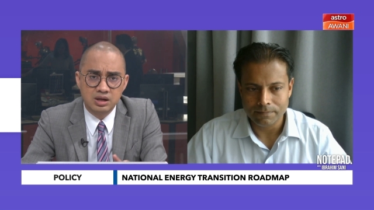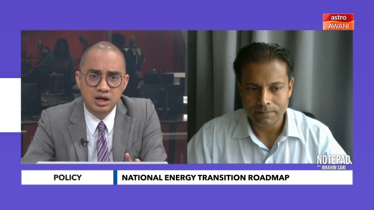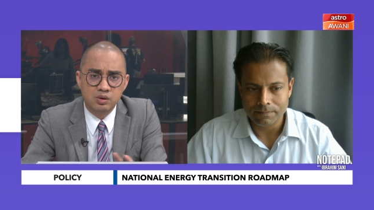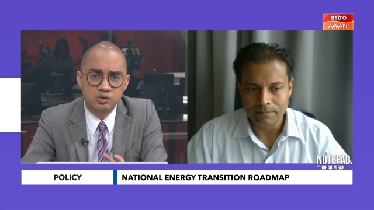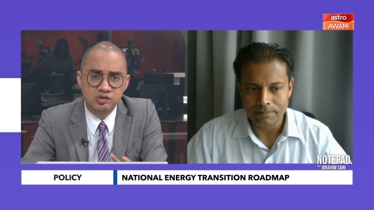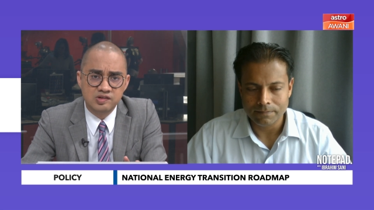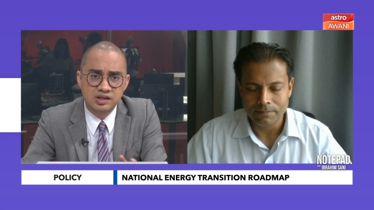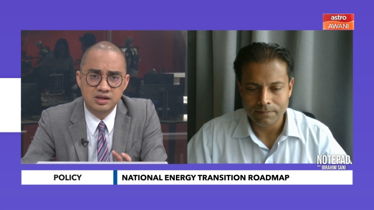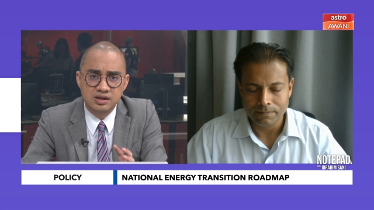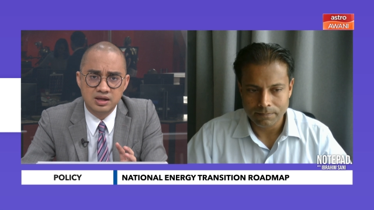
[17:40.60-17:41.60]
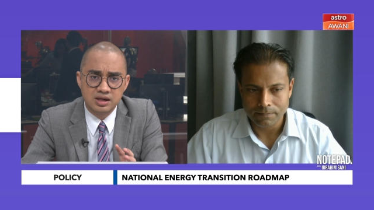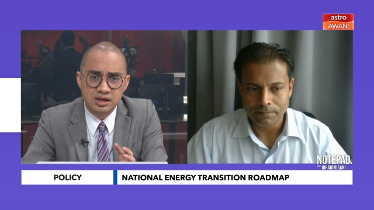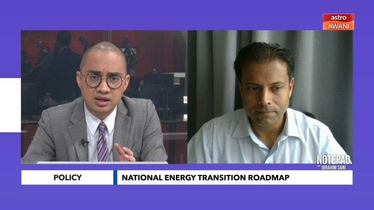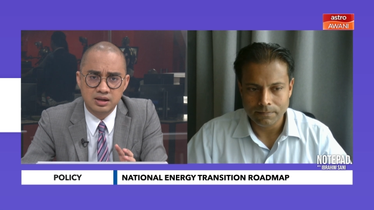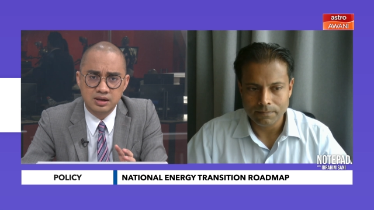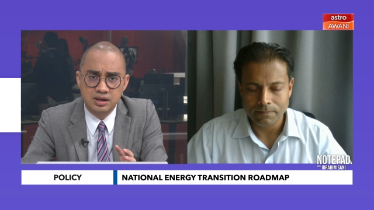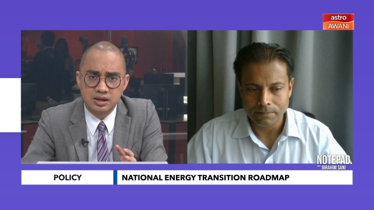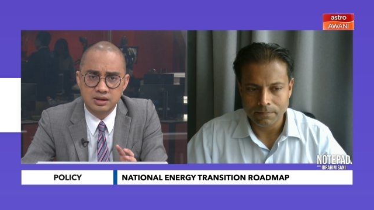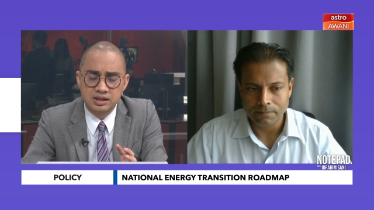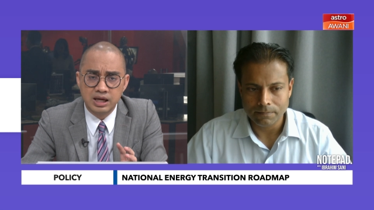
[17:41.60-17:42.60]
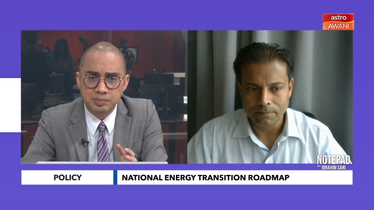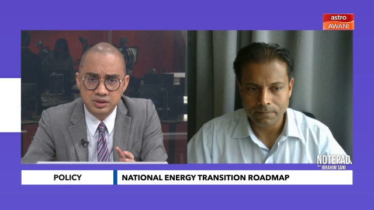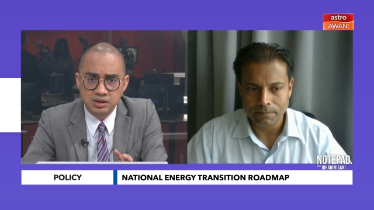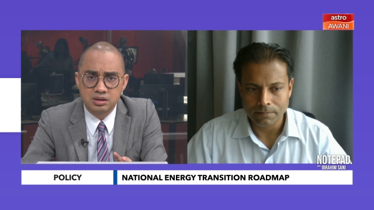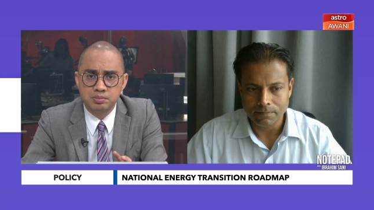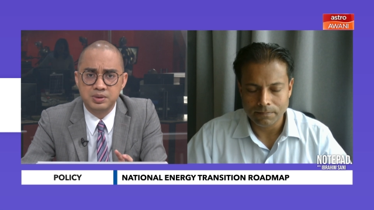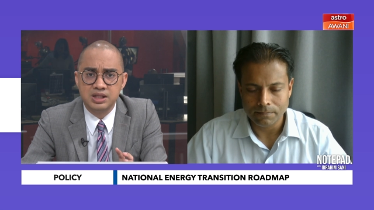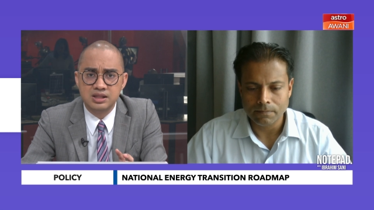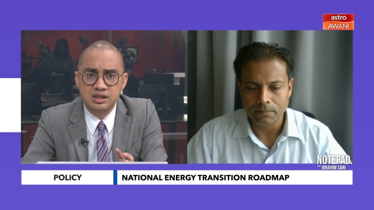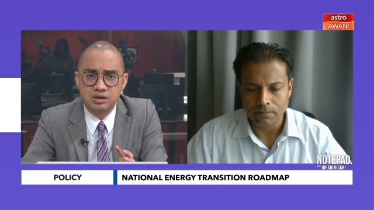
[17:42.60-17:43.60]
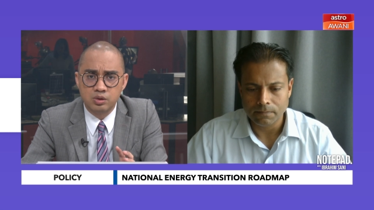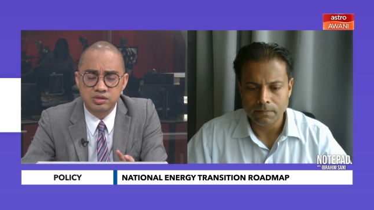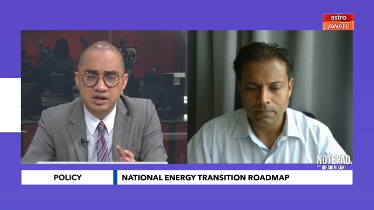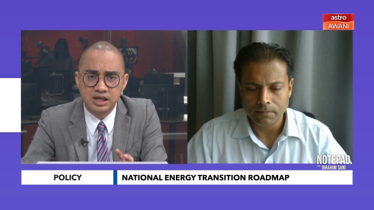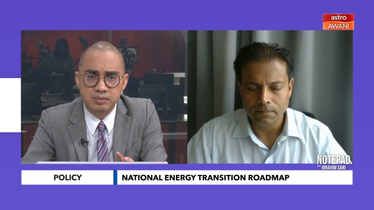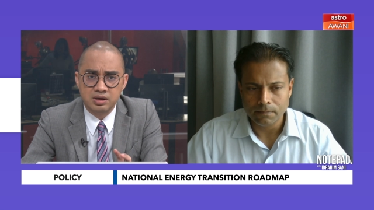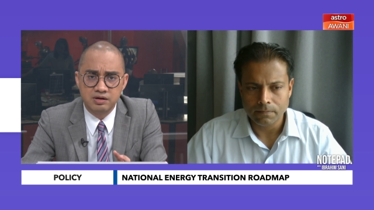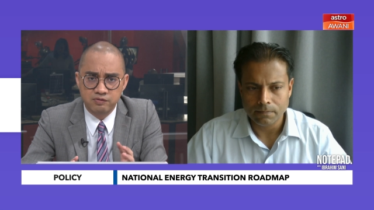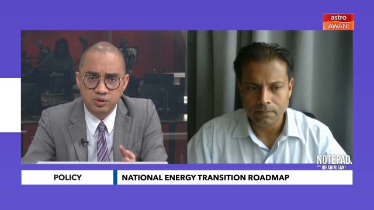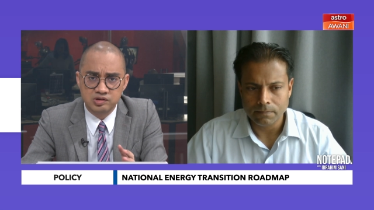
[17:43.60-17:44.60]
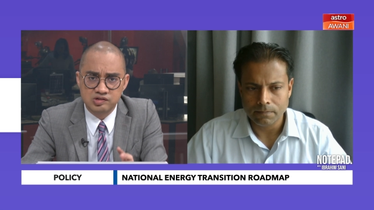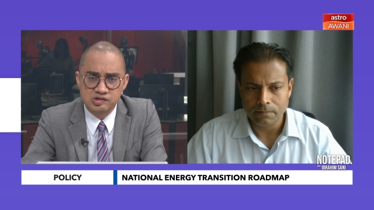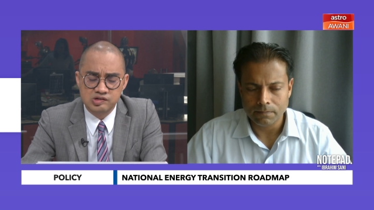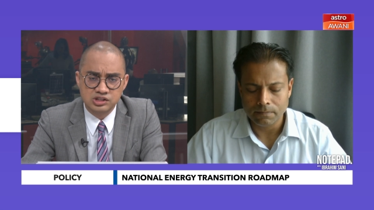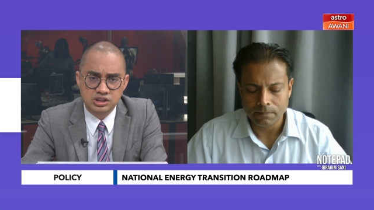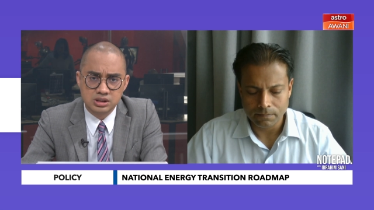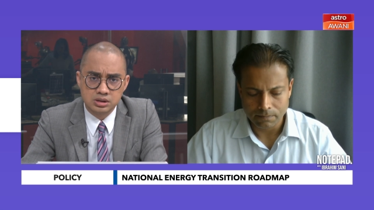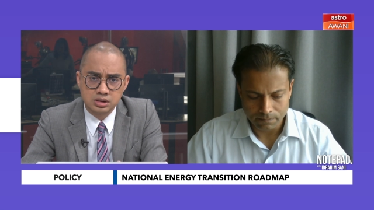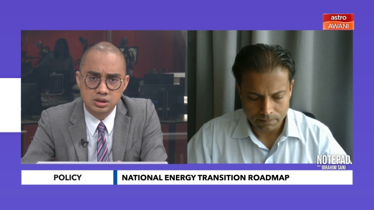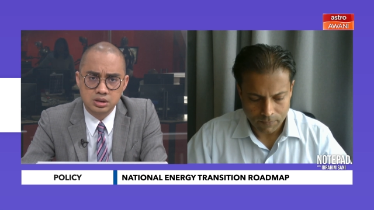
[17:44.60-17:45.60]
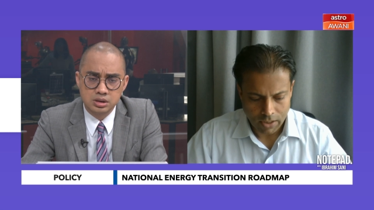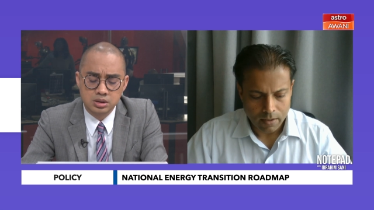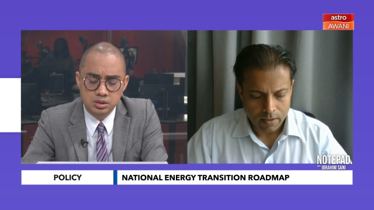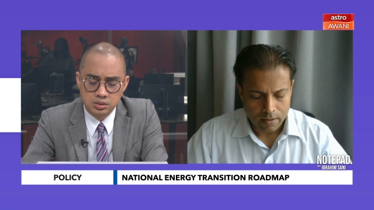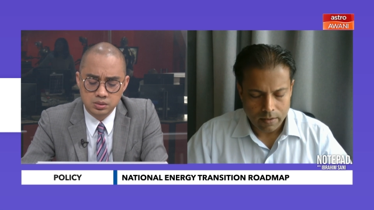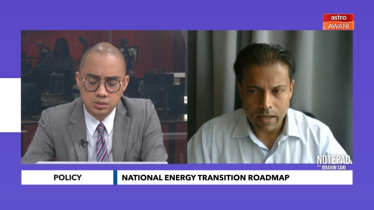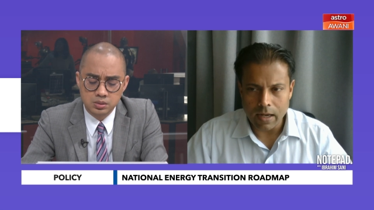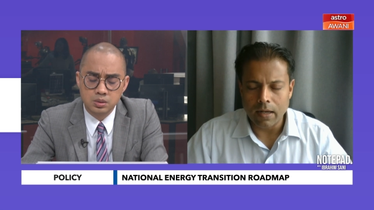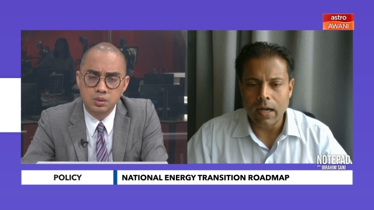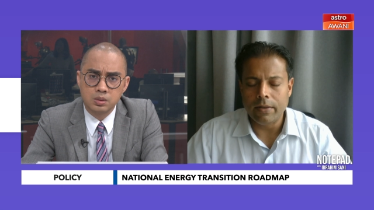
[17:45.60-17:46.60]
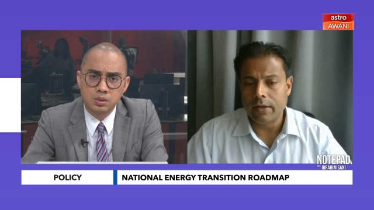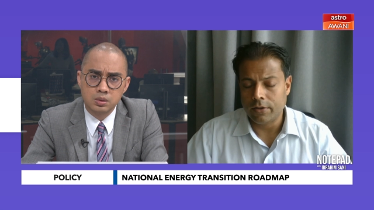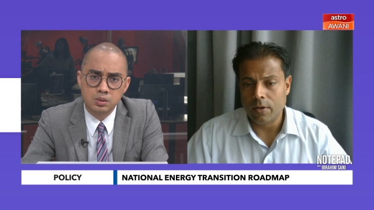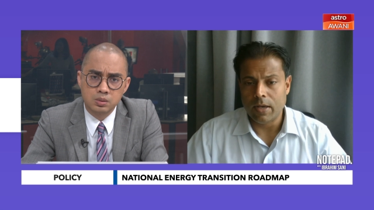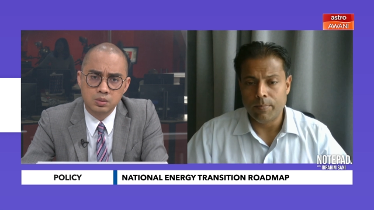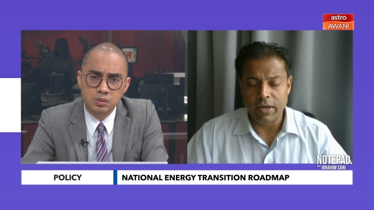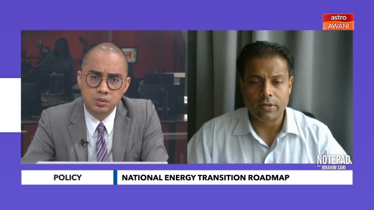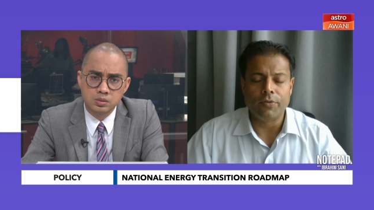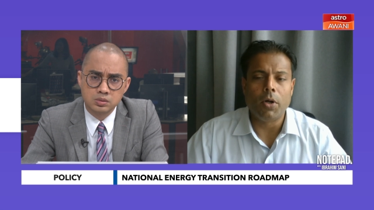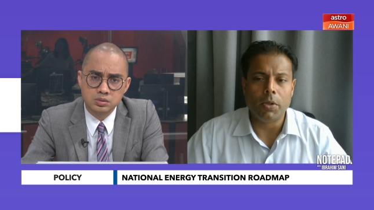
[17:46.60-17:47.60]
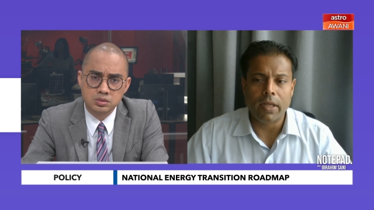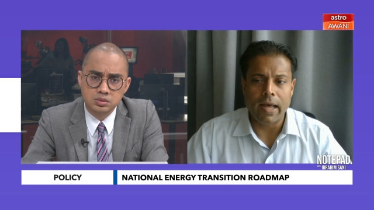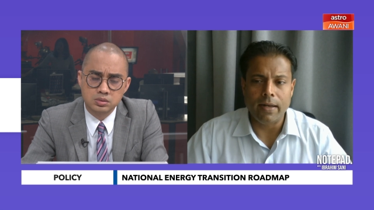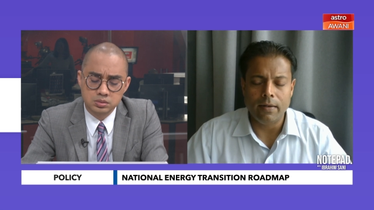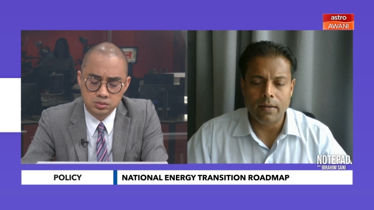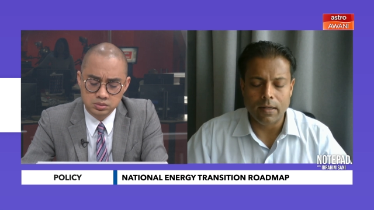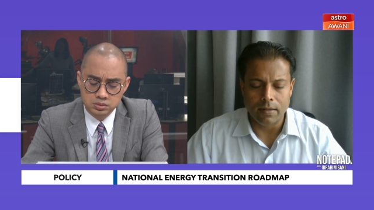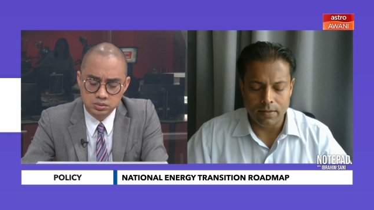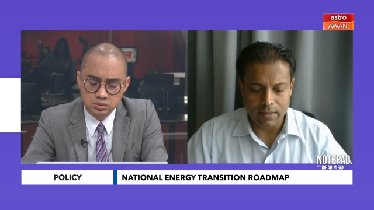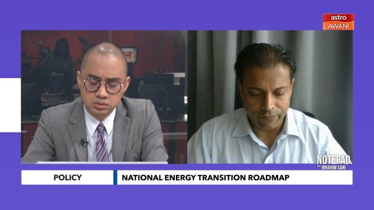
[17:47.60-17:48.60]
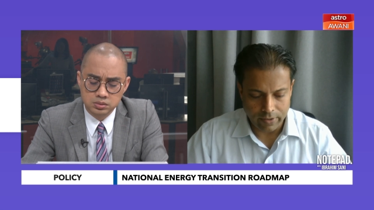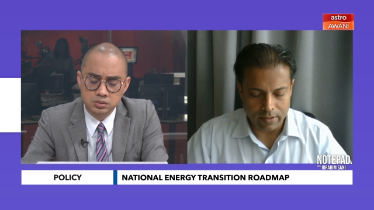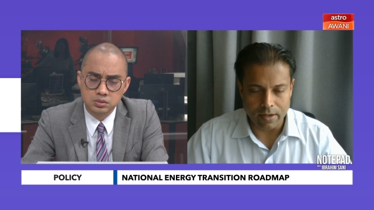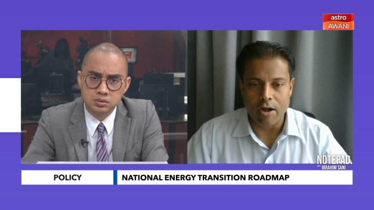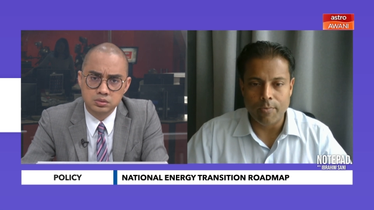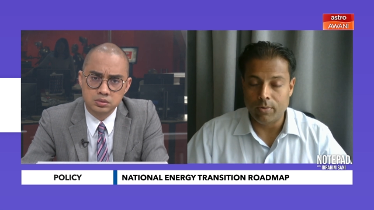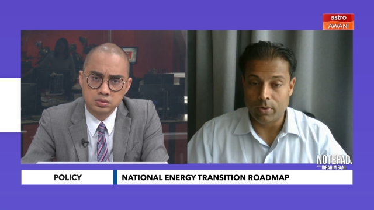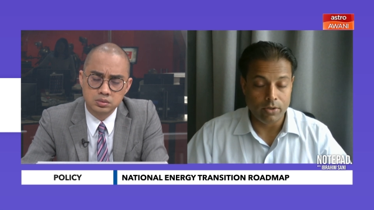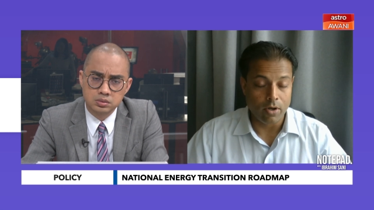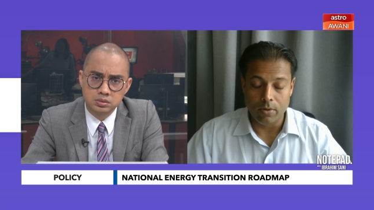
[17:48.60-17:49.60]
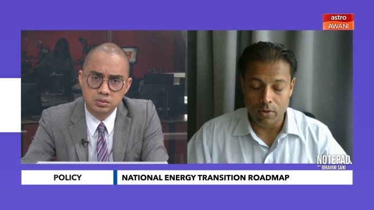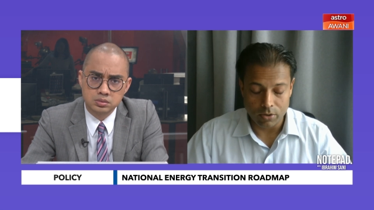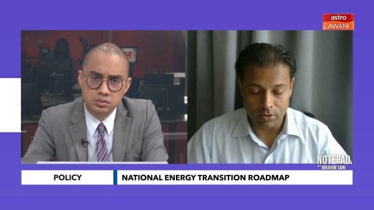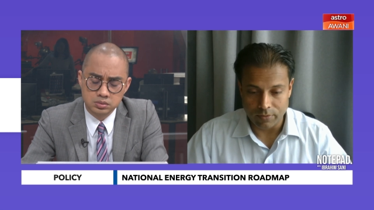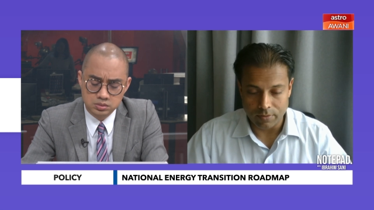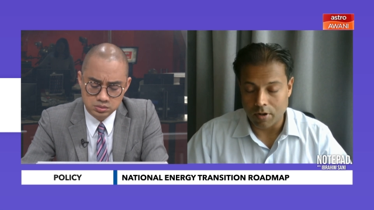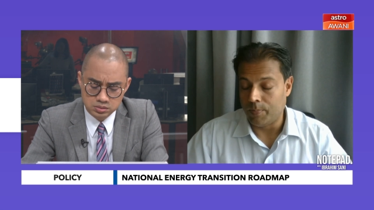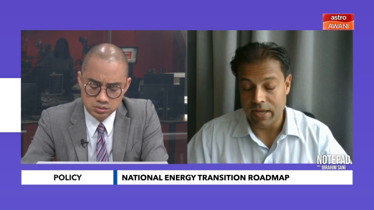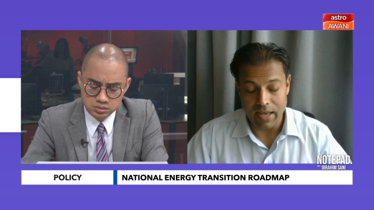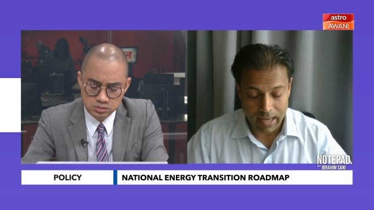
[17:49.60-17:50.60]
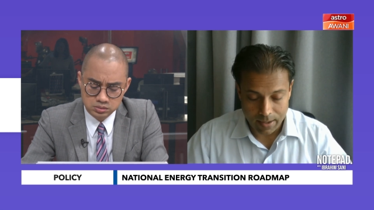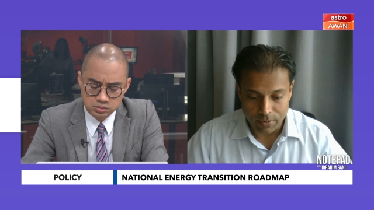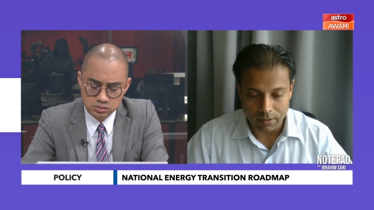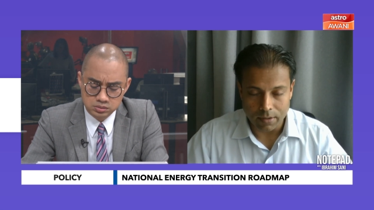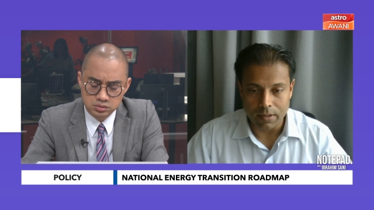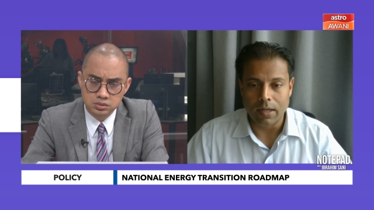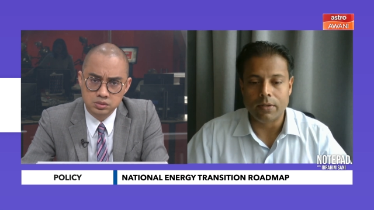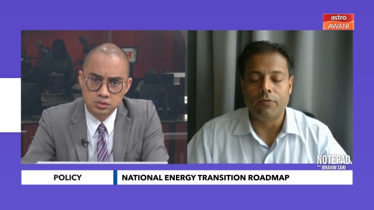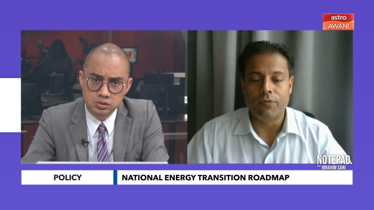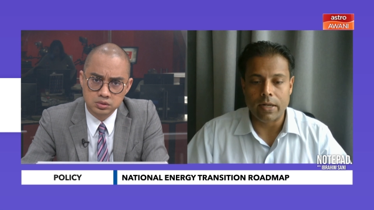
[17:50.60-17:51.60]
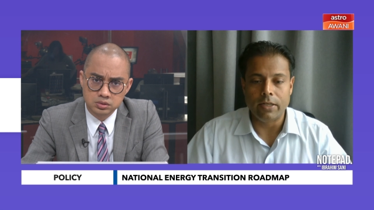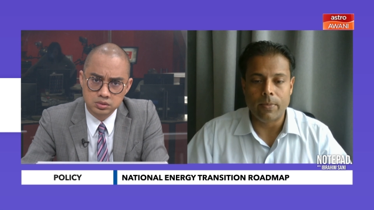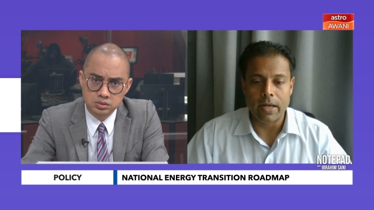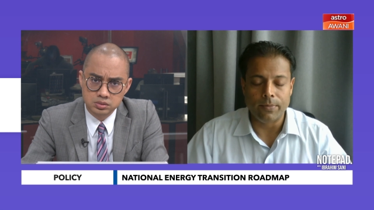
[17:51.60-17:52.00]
Speaker 1: How do you see uh, uh, capital being the growth enabler for this transition?
Speaker 2: Yeah, I think it's going to be a mix of all that. Uh, definitely, the government will not look to, or be able uh, to fund it by